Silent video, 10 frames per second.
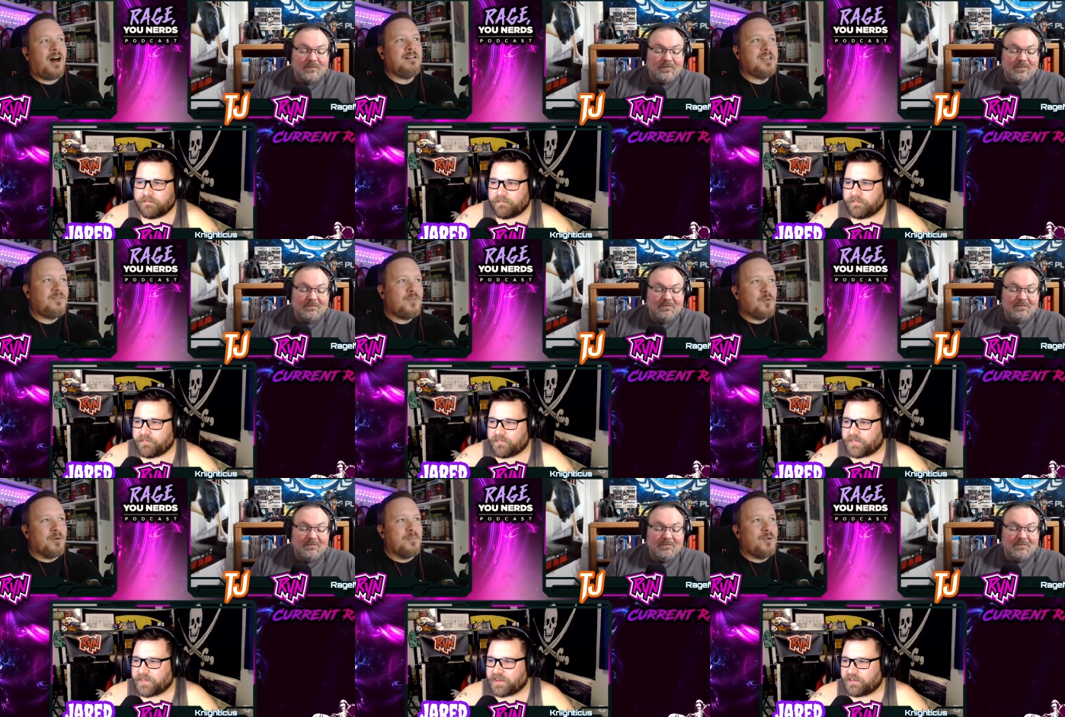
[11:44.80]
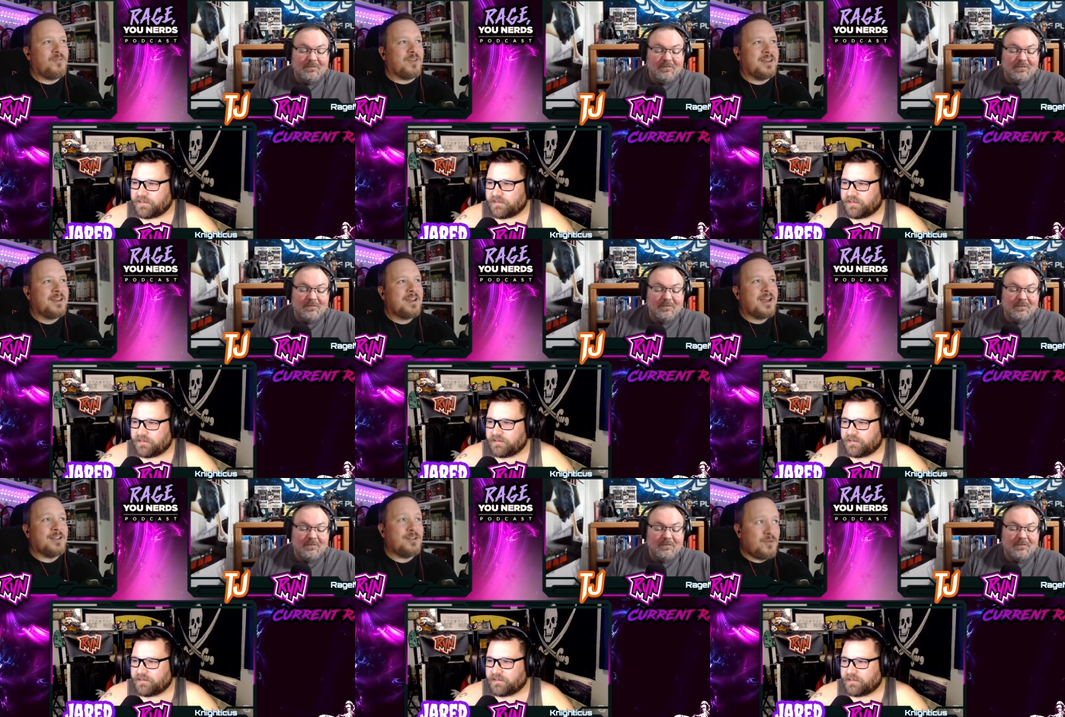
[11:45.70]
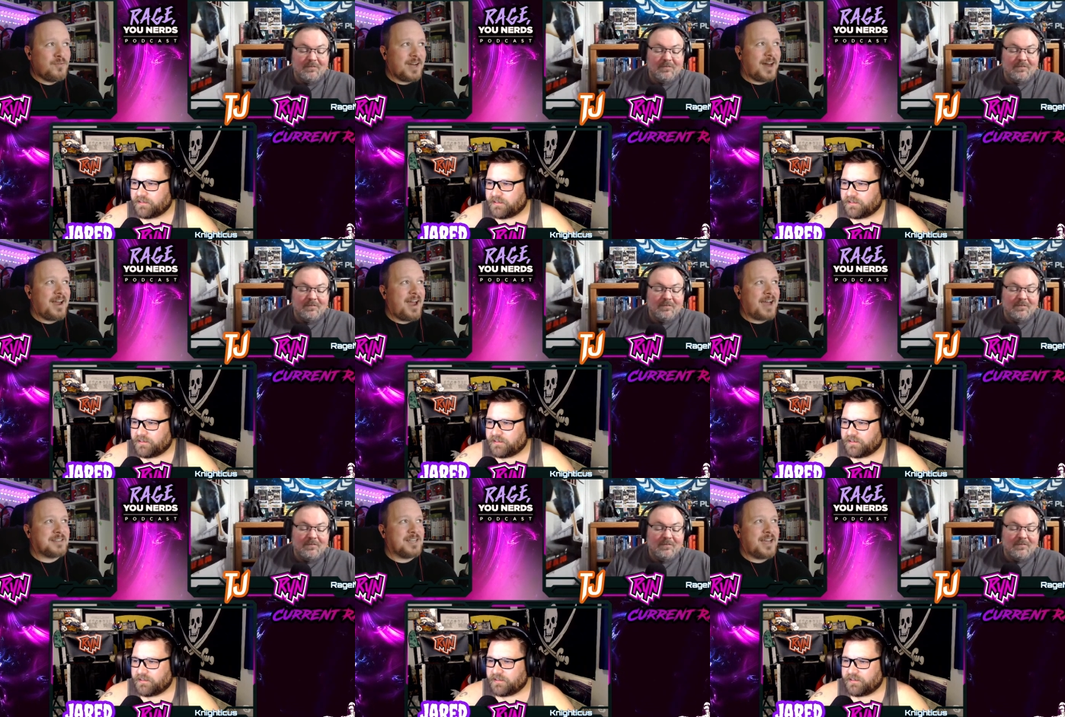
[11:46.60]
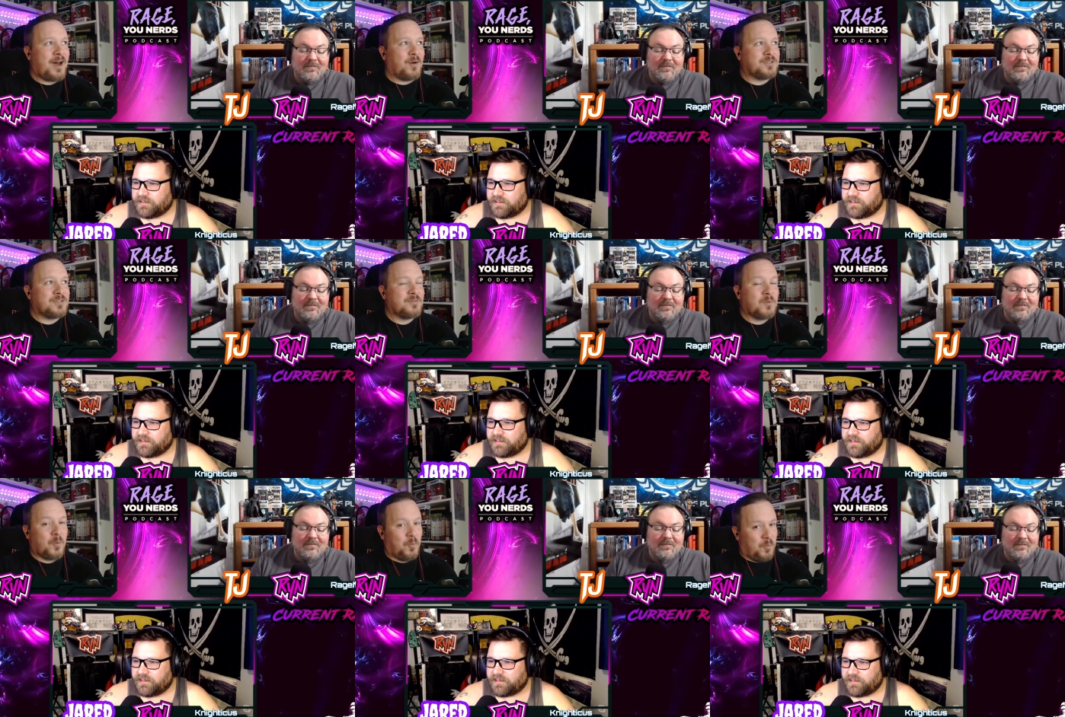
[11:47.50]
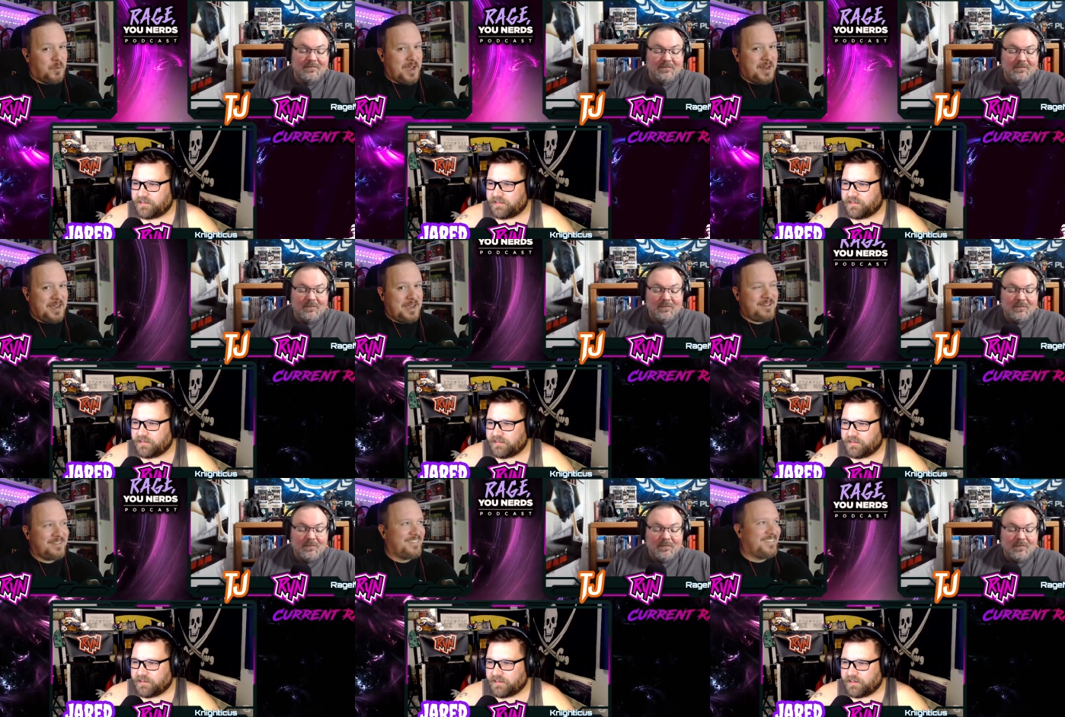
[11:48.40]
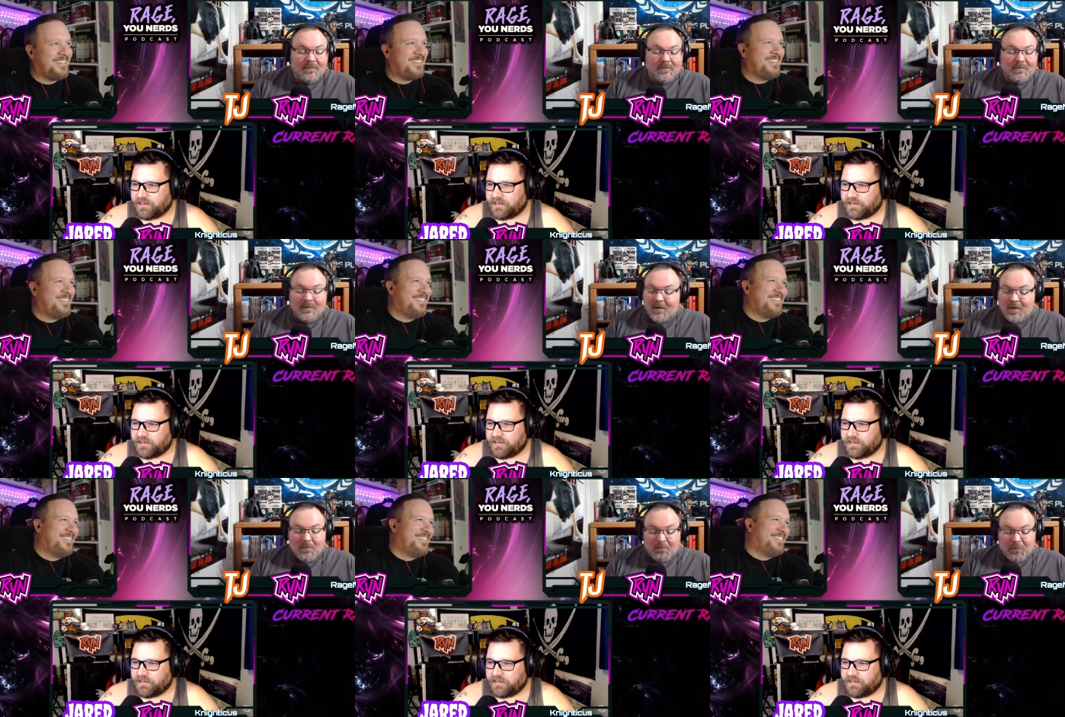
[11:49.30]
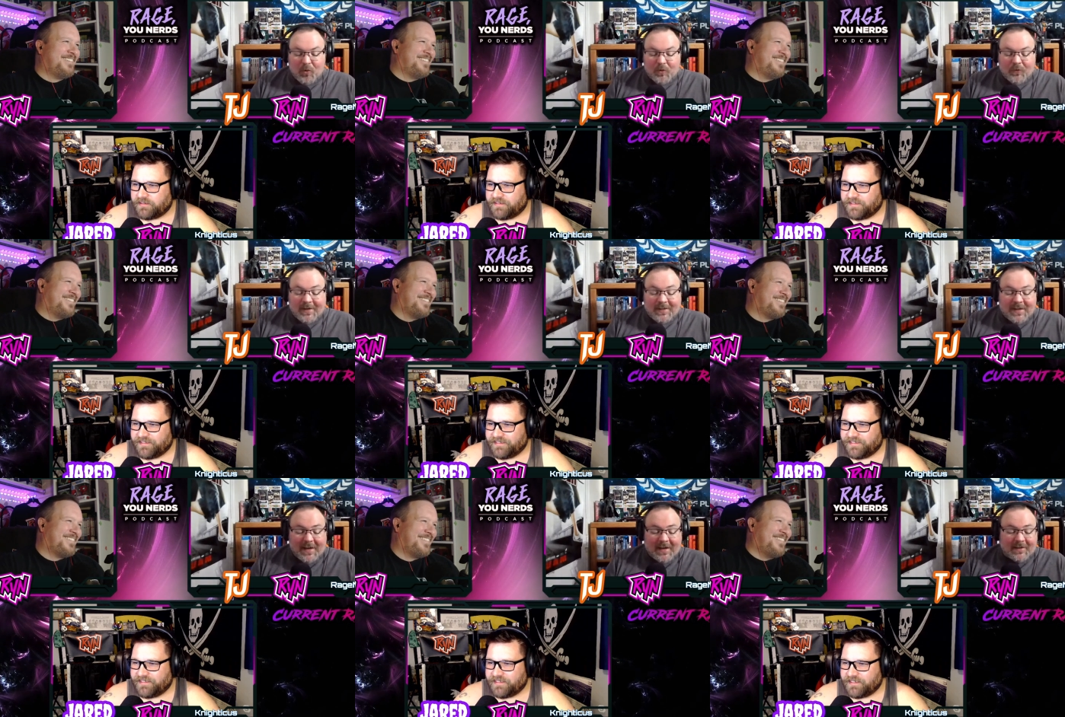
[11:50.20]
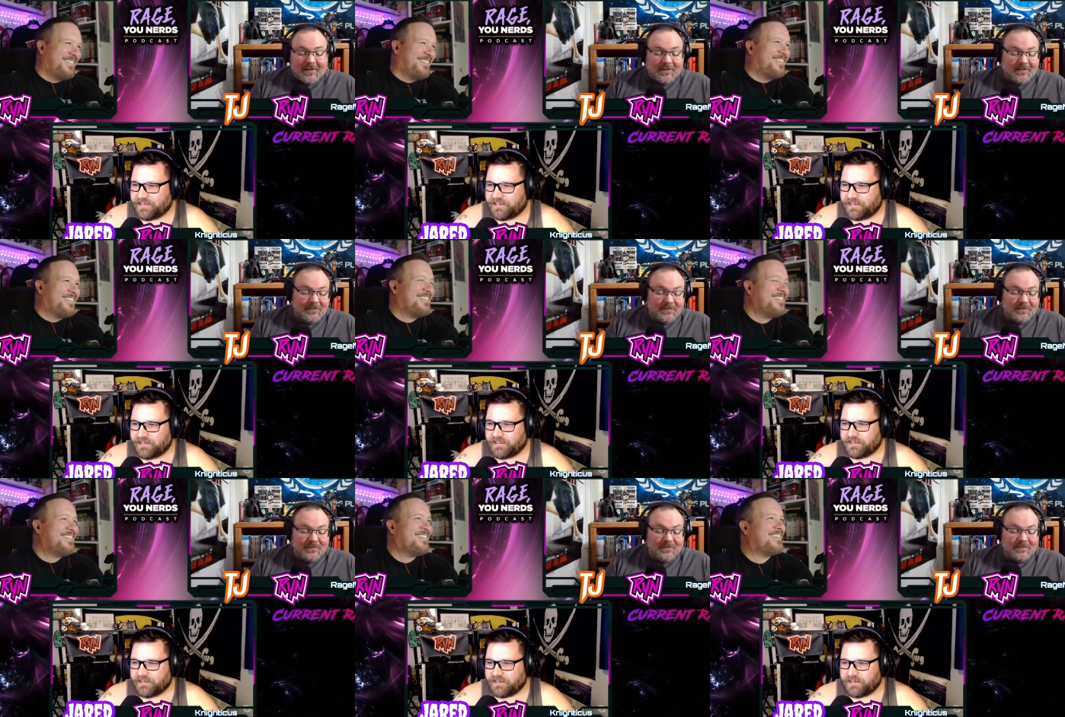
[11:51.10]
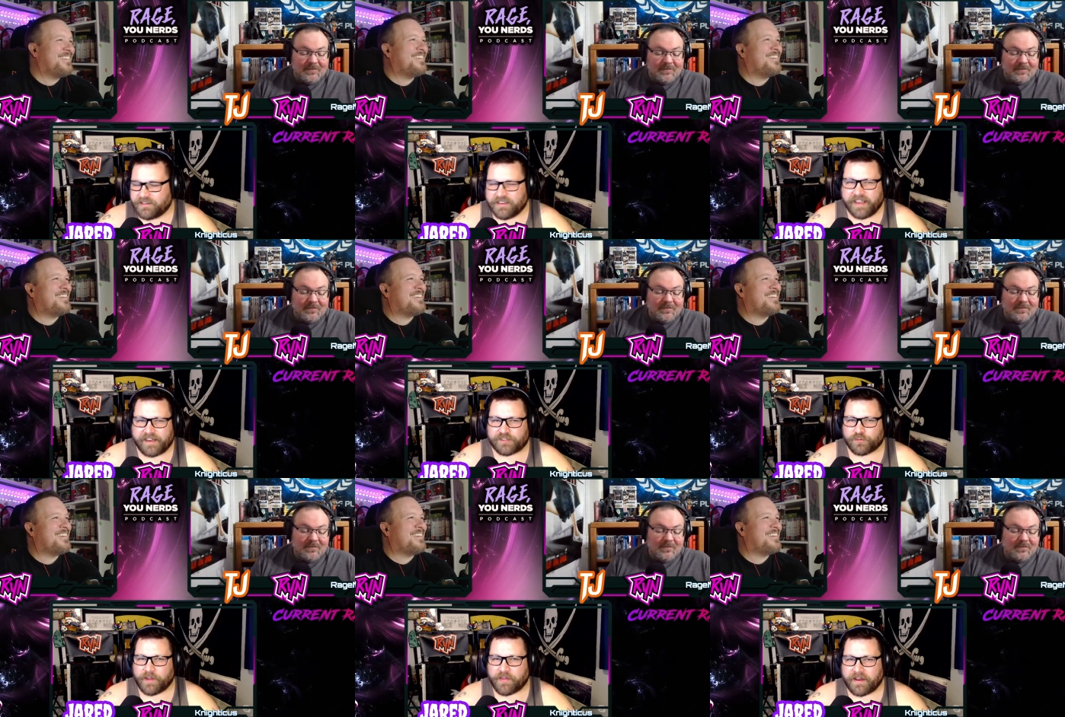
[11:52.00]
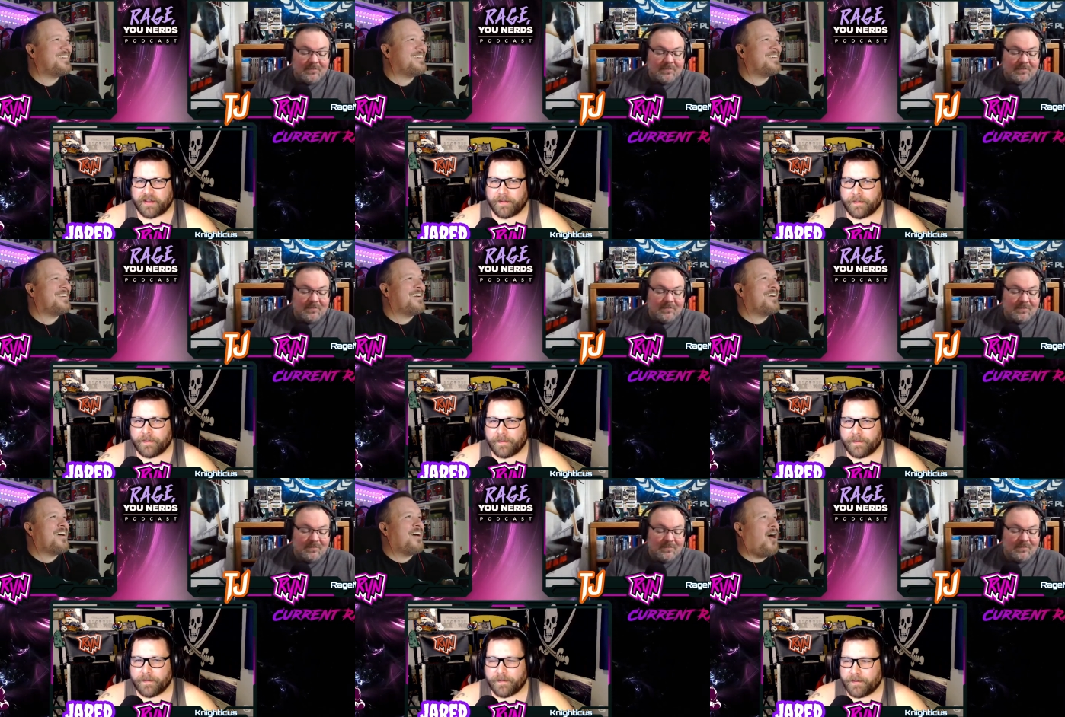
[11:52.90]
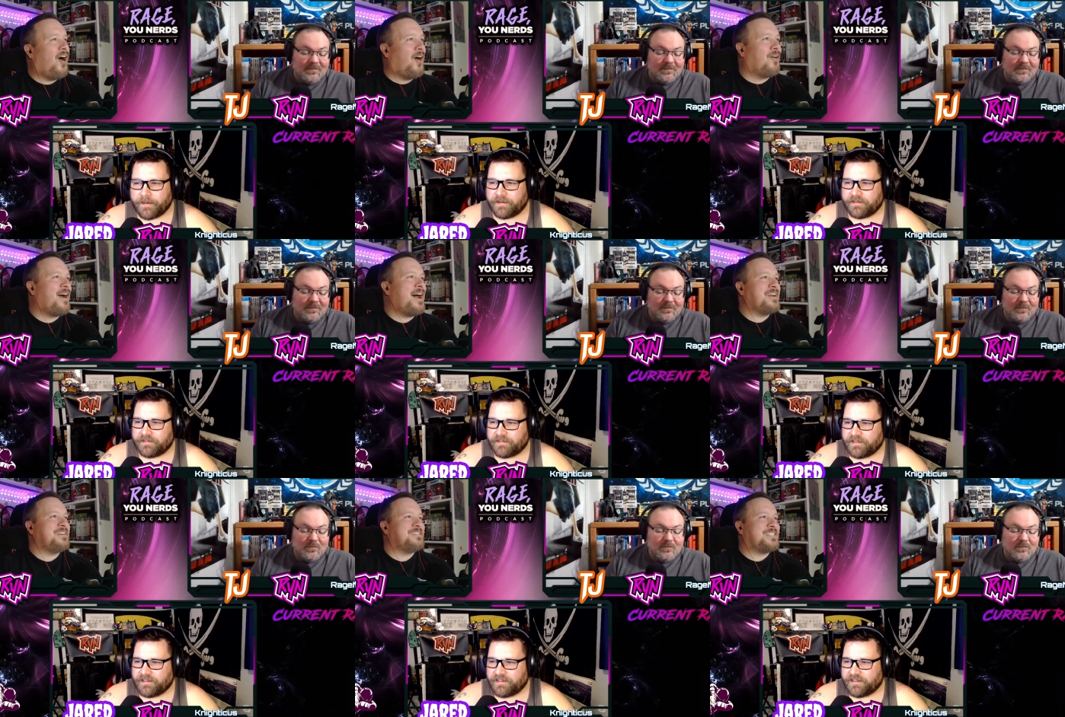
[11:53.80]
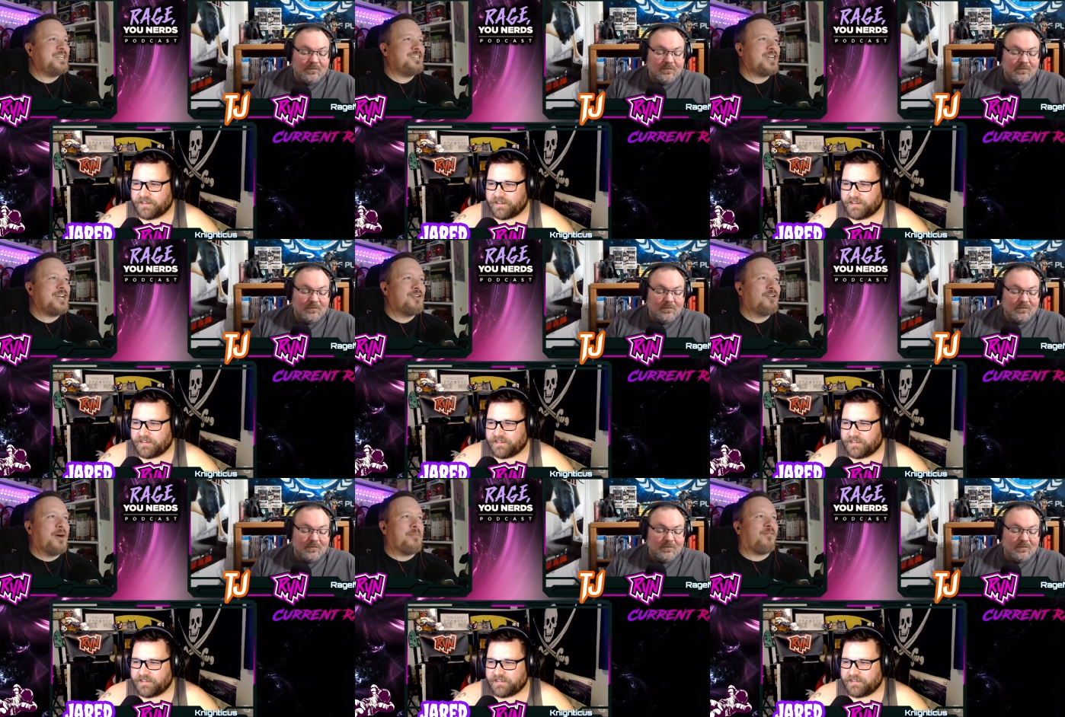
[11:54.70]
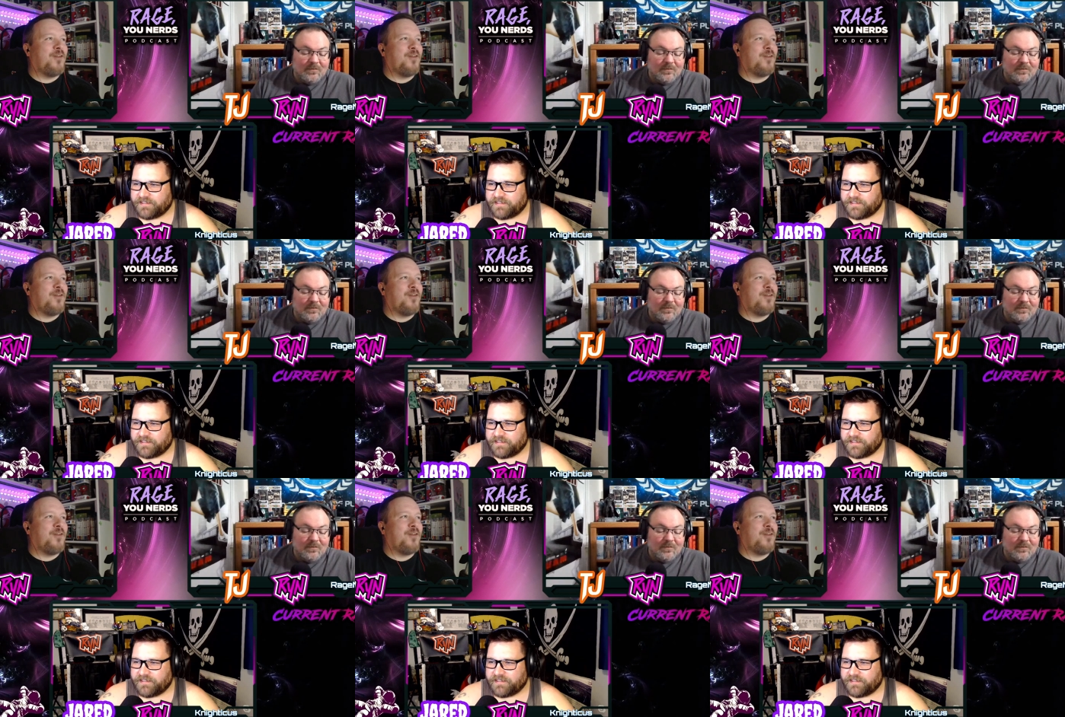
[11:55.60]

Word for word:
Speaker 1: I'll give you a movie, and you've got to act it out. Ready?
Speaker 2: Born ready, Cac.
Speaker 1: Hit us with it. All right, TJ, you're up